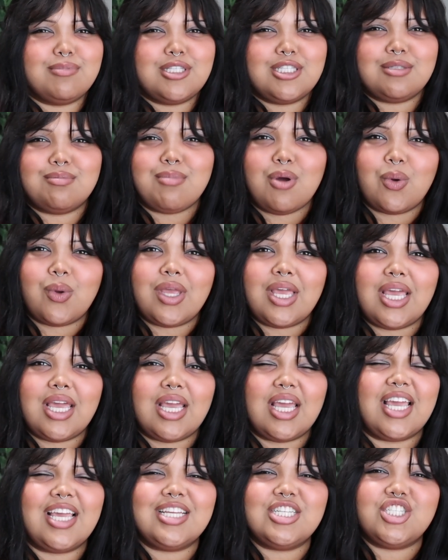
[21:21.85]

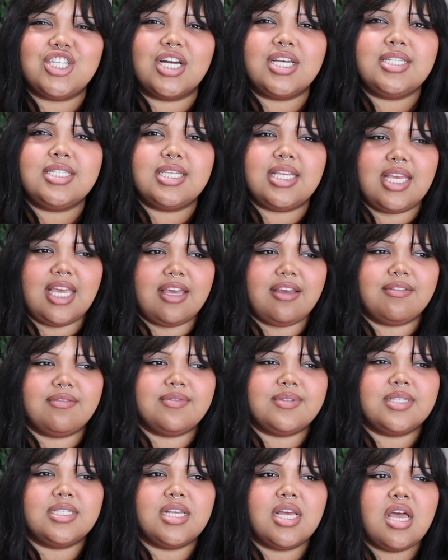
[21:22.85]
smoking, he just
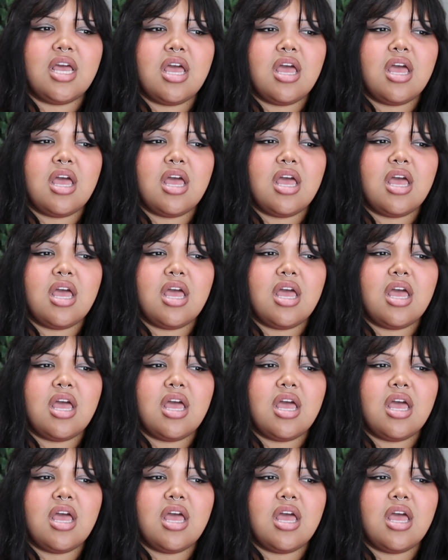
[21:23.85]
gives